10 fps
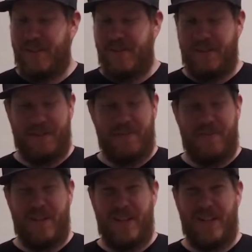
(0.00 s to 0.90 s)
which
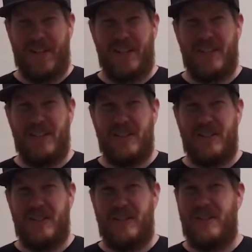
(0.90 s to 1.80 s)
I think,
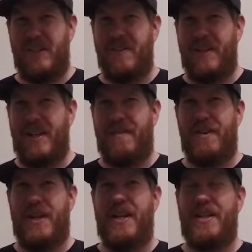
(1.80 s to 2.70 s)
well, I'm not going to give
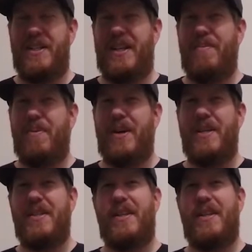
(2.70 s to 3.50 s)
you that exact price.